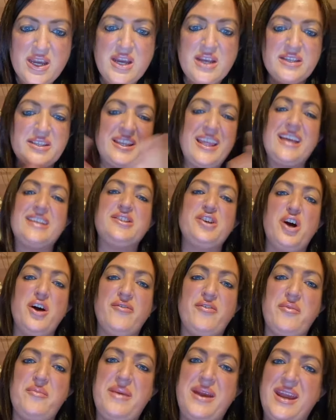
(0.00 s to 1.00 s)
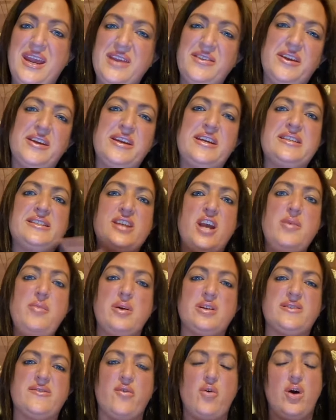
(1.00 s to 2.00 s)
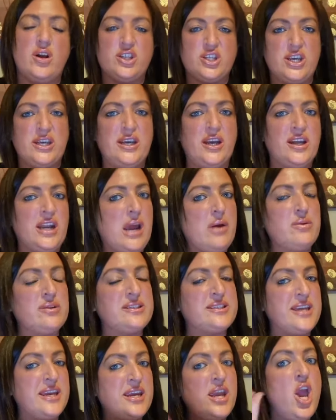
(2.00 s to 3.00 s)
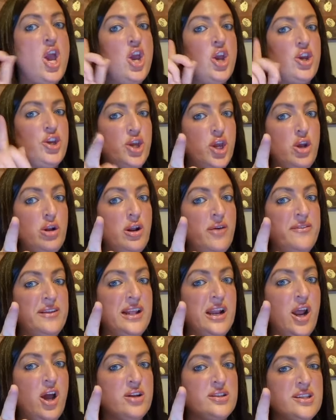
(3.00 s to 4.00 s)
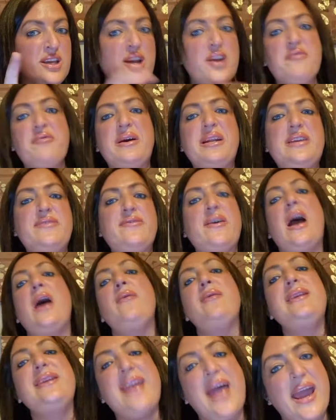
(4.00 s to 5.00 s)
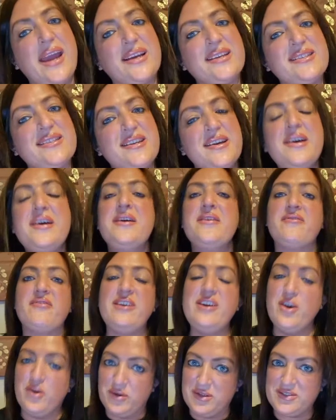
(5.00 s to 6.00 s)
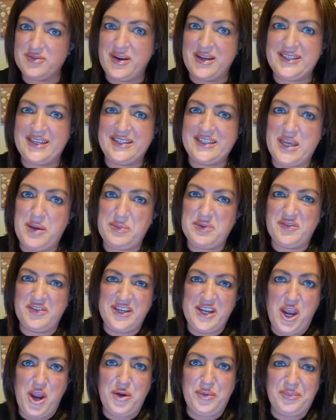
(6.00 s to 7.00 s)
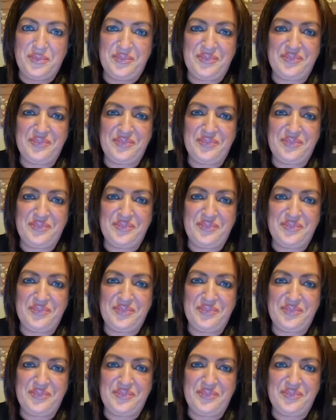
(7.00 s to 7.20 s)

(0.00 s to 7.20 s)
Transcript: So that's all from me. Thank you so much for watching and I will see you lovely lot ready for our next free horse racing tips video.